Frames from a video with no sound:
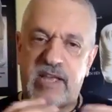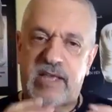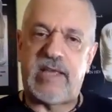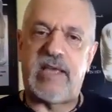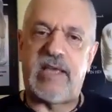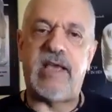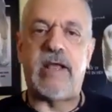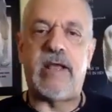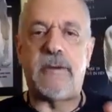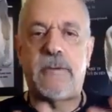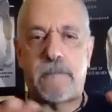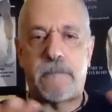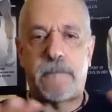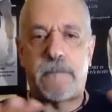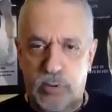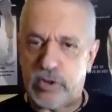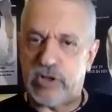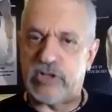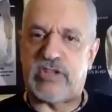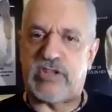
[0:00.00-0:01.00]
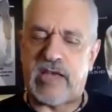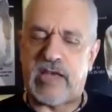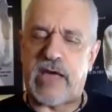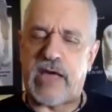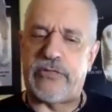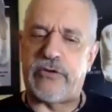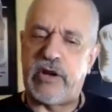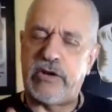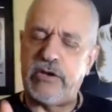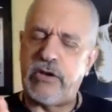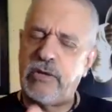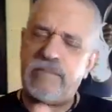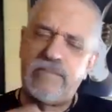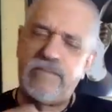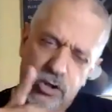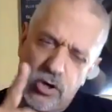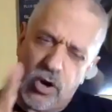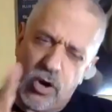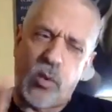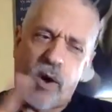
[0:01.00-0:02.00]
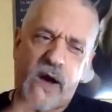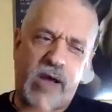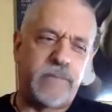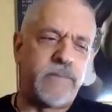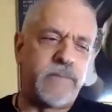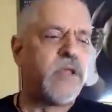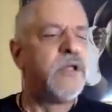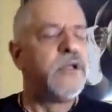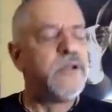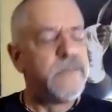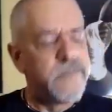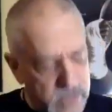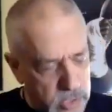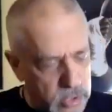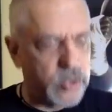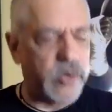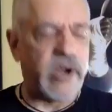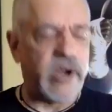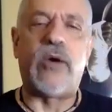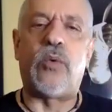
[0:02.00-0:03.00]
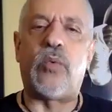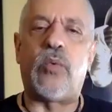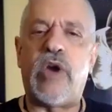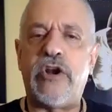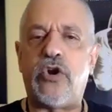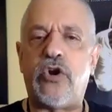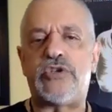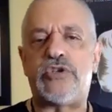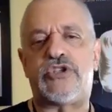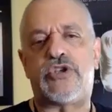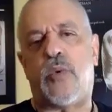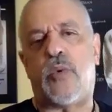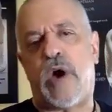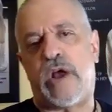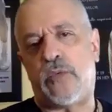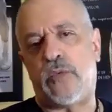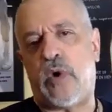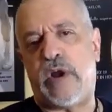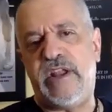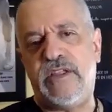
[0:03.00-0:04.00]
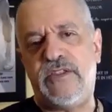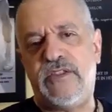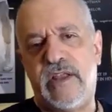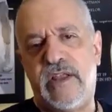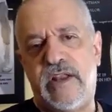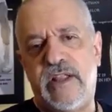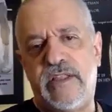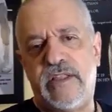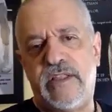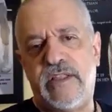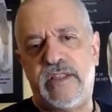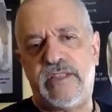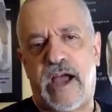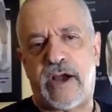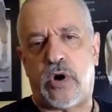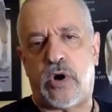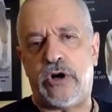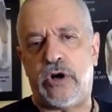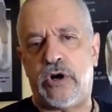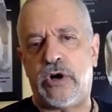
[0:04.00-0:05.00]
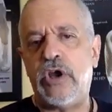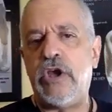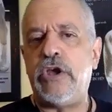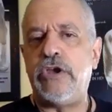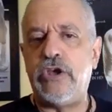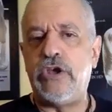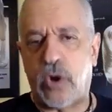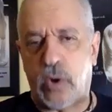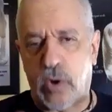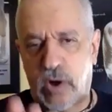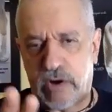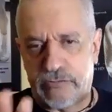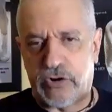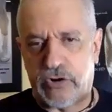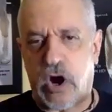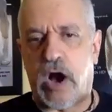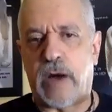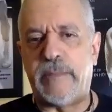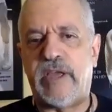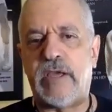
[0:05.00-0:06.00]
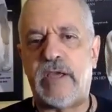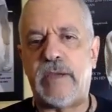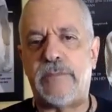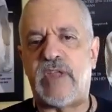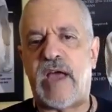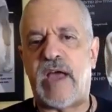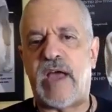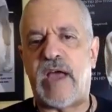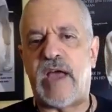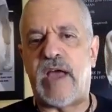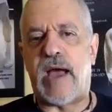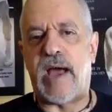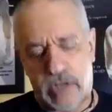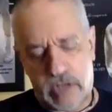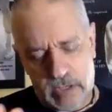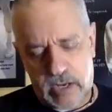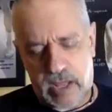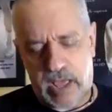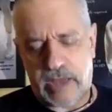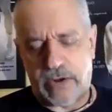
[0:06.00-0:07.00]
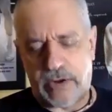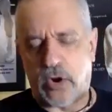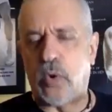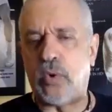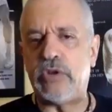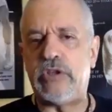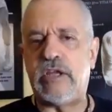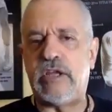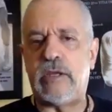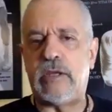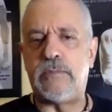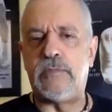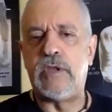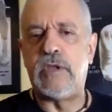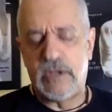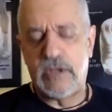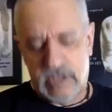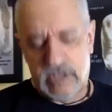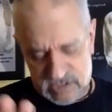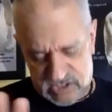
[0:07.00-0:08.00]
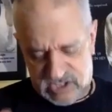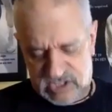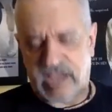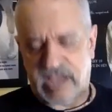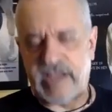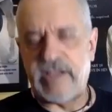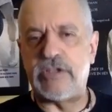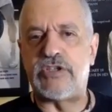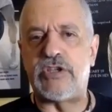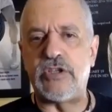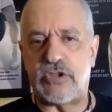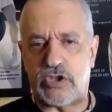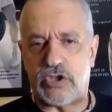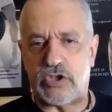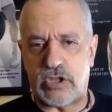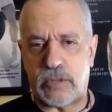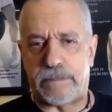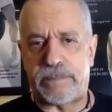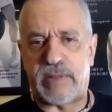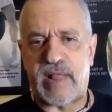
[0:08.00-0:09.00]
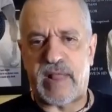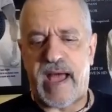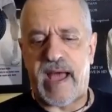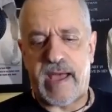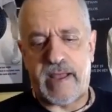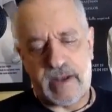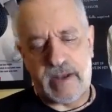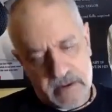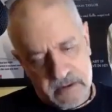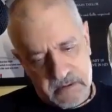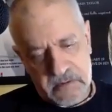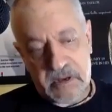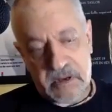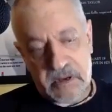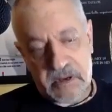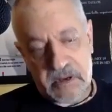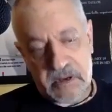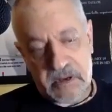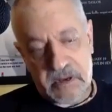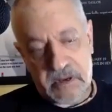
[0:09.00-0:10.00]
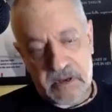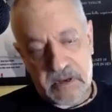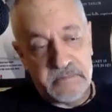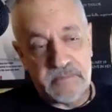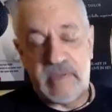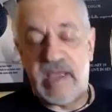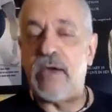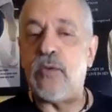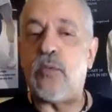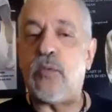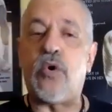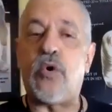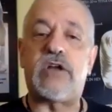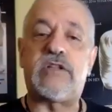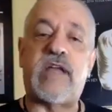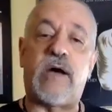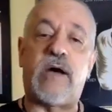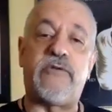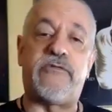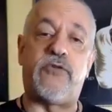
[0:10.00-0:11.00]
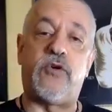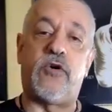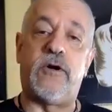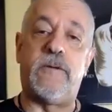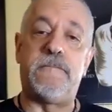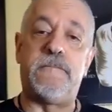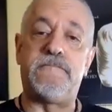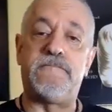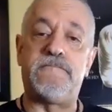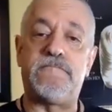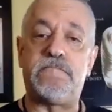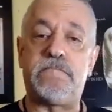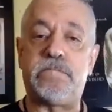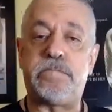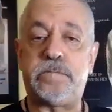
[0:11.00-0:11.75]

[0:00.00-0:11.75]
But the kid put it together, and you know what? Credit Reynoso on what he did in that corner, of calming him down and holding him tight to the plan, and it worked out for him.